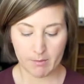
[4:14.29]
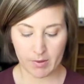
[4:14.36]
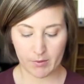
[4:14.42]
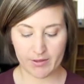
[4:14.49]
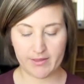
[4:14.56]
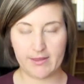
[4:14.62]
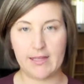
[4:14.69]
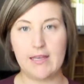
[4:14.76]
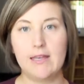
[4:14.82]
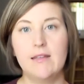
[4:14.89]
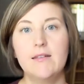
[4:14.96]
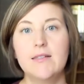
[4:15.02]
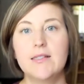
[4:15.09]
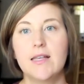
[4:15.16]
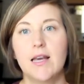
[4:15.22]
But with
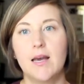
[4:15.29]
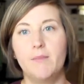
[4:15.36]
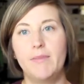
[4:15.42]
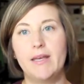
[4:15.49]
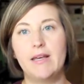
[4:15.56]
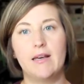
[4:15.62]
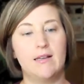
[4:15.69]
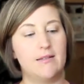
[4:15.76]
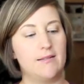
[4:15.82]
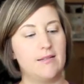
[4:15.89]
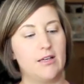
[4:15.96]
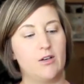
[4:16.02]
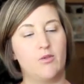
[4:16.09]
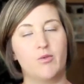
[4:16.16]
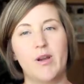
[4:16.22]
these, because
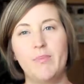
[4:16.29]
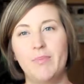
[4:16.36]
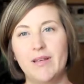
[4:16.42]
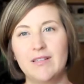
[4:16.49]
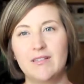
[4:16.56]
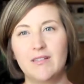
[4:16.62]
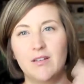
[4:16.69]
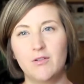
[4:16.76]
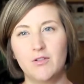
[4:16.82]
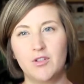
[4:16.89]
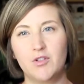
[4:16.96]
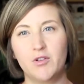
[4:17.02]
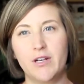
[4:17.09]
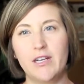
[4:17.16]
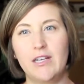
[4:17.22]
the grip is so
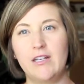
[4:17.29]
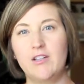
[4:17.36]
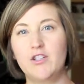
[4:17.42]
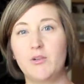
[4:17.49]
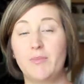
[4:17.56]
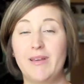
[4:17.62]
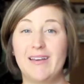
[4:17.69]
strange,